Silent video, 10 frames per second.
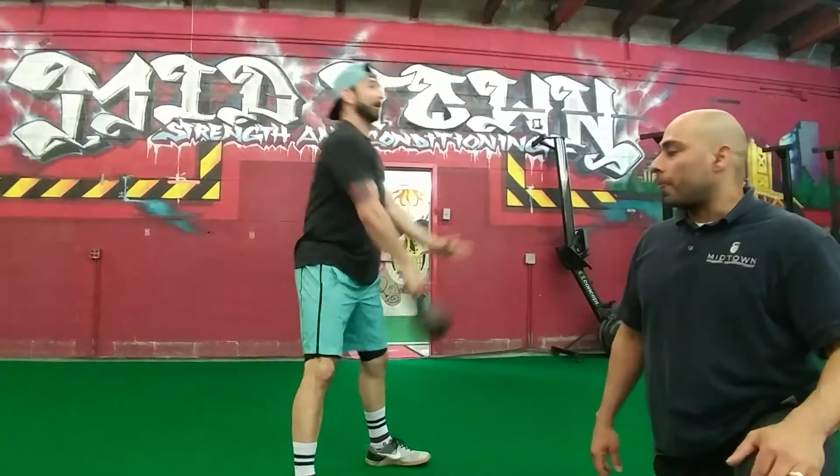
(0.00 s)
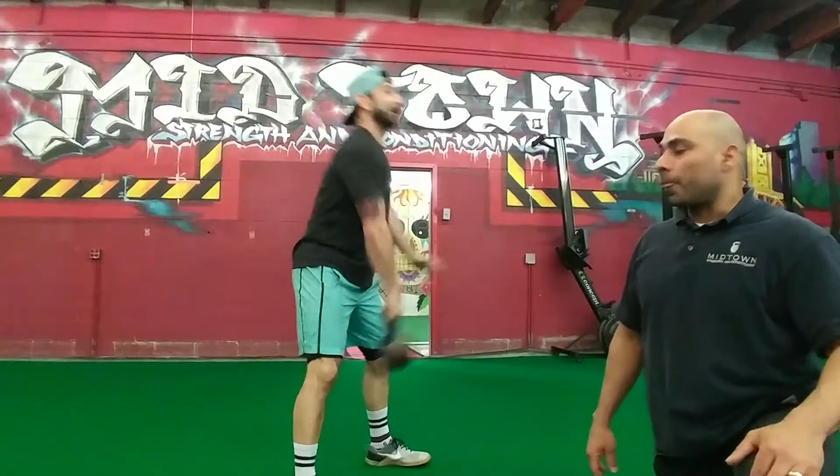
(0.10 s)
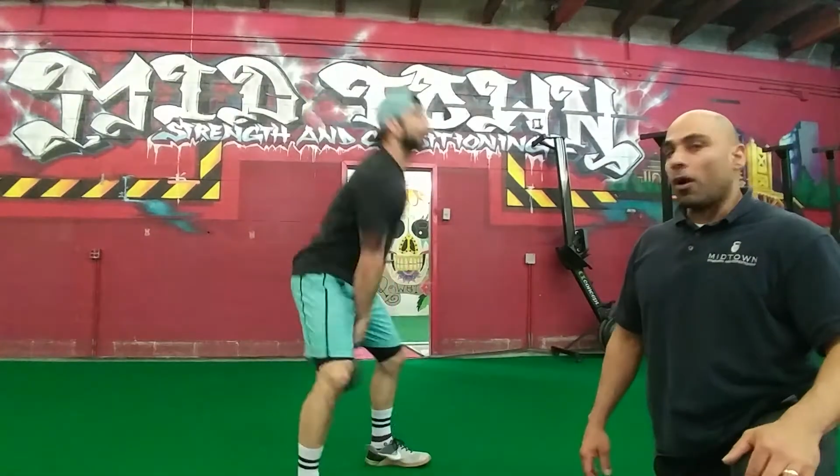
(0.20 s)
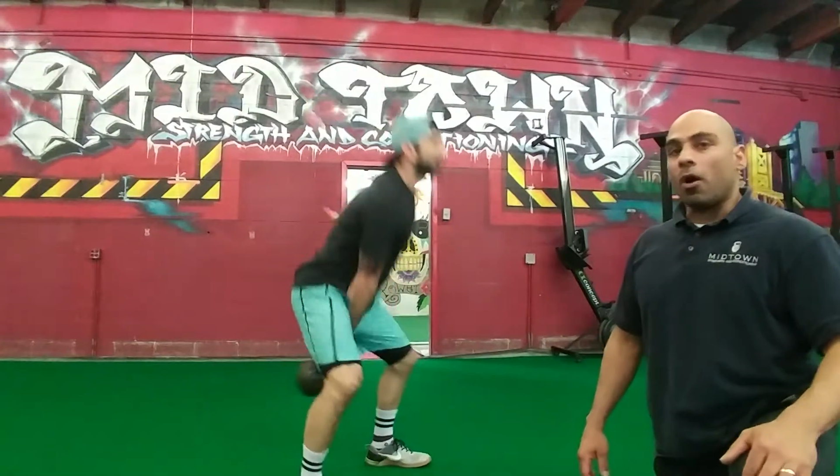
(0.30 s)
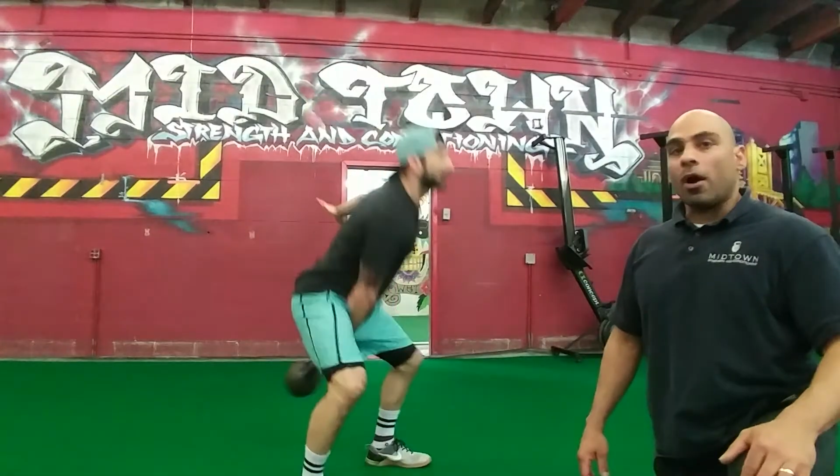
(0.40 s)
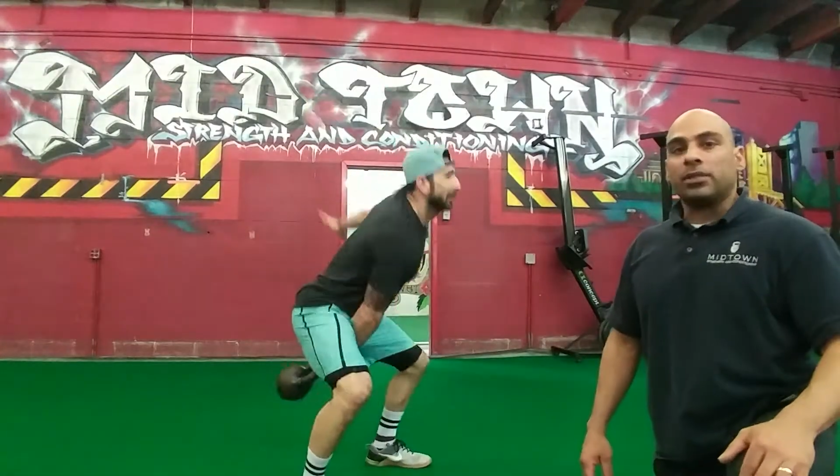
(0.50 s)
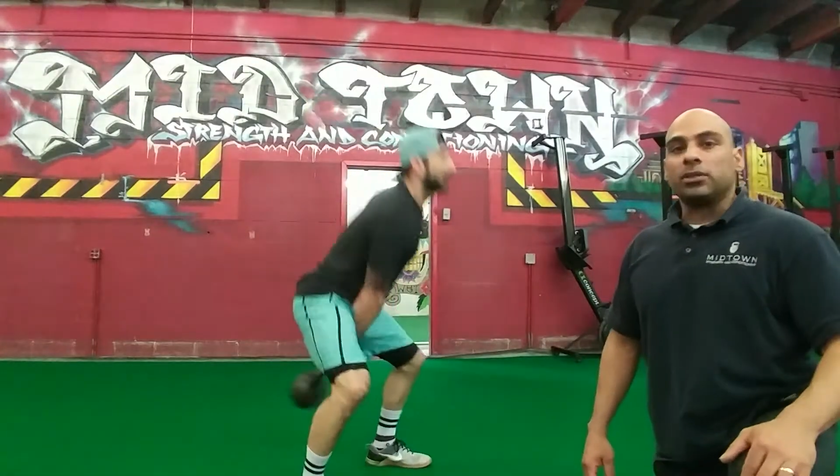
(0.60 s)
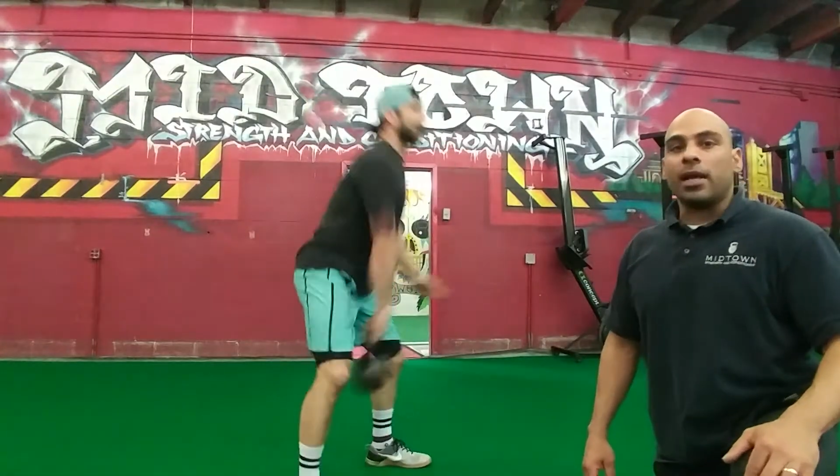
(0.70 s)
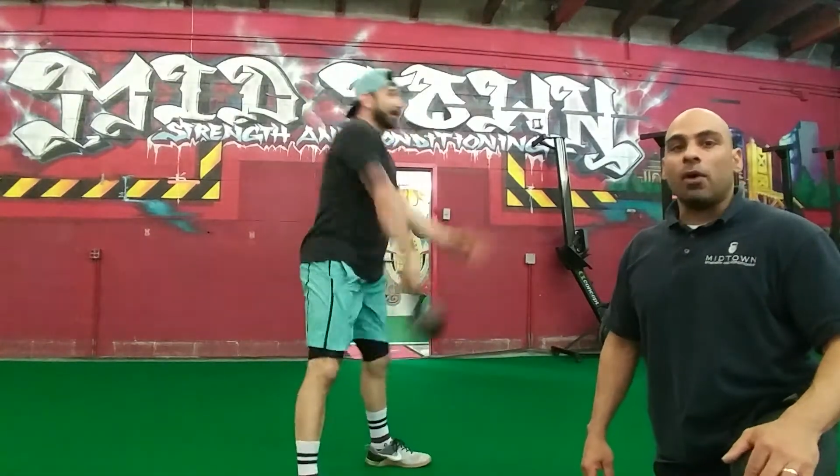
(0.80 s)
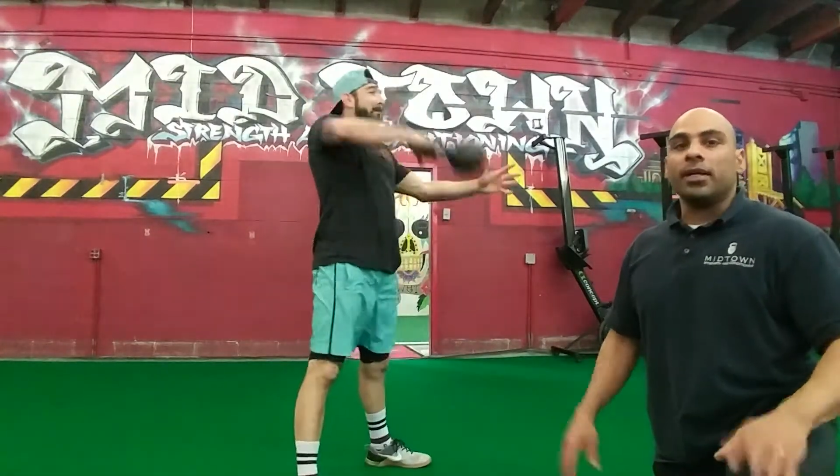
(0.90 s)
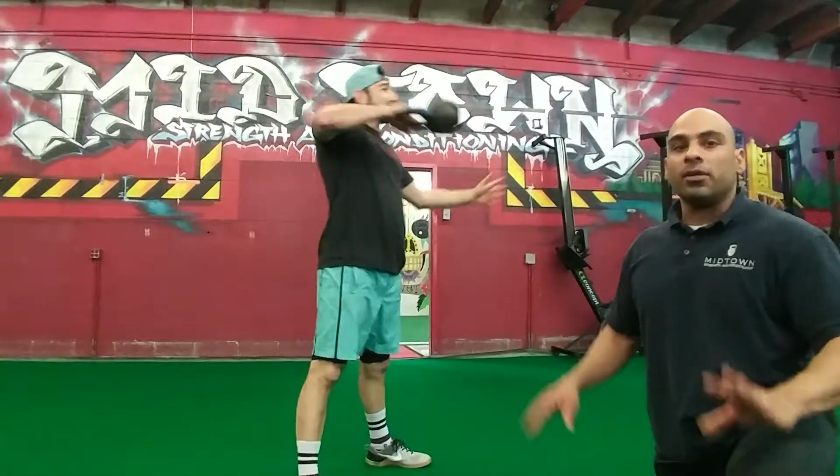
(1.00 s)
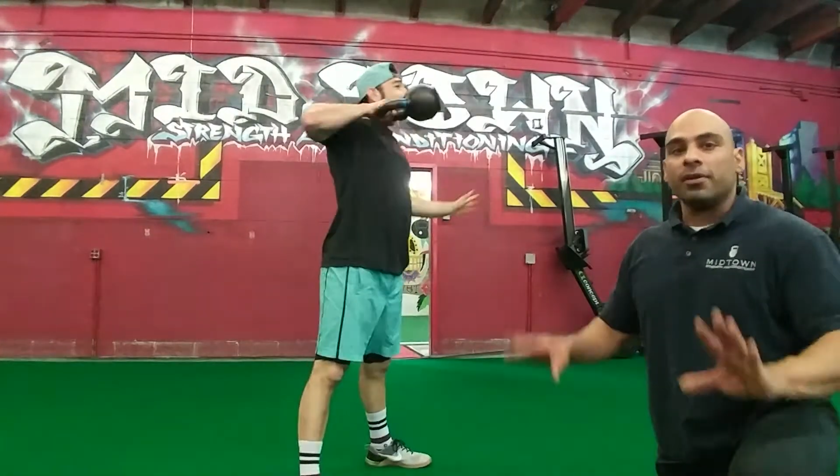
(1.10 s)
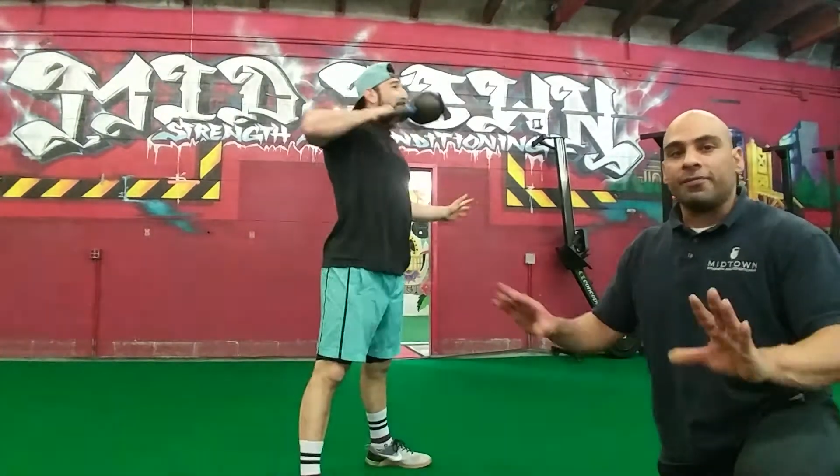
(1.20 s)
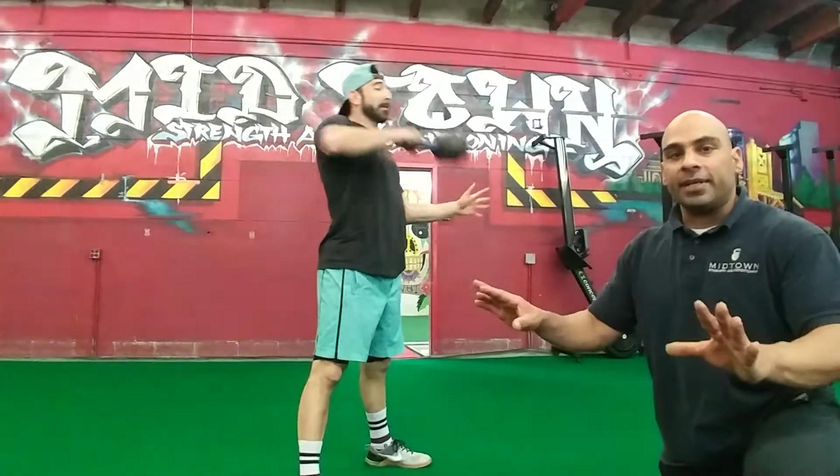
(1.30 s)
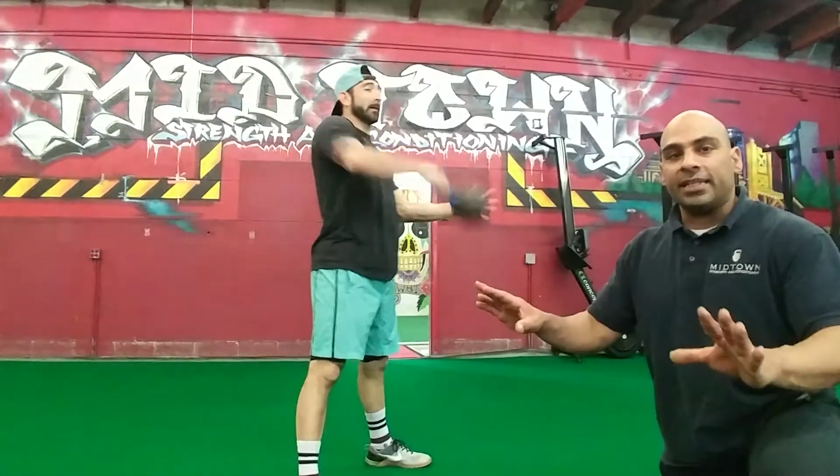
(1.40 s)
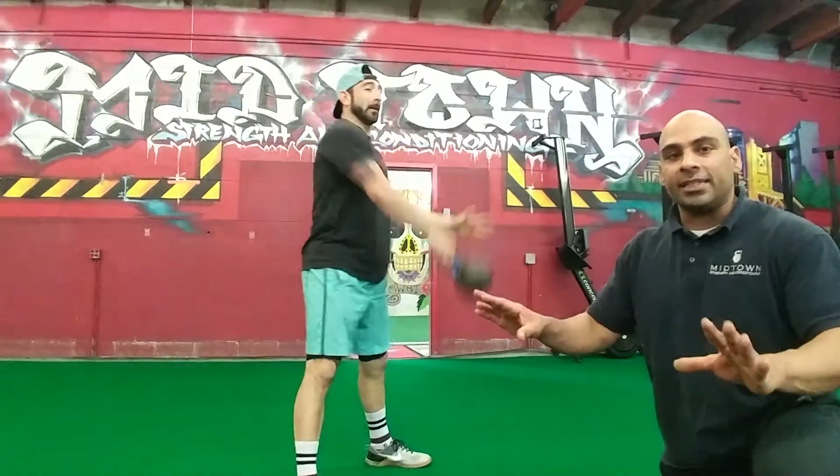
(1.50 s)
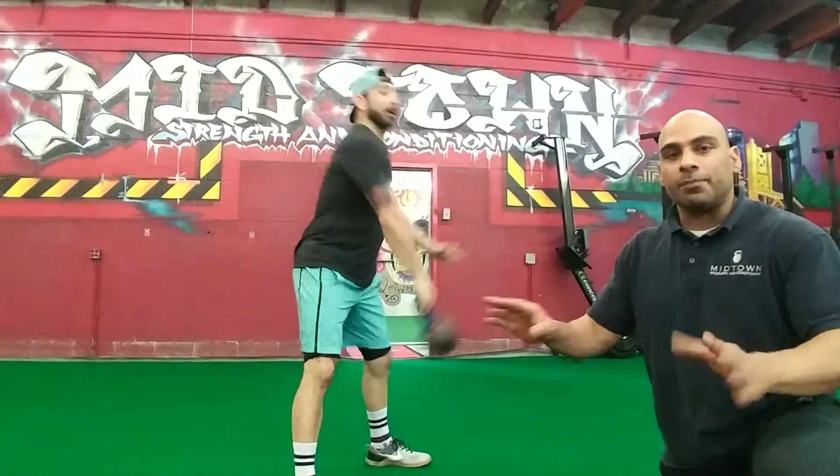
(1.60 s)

All right, so now we're gonna do the finishing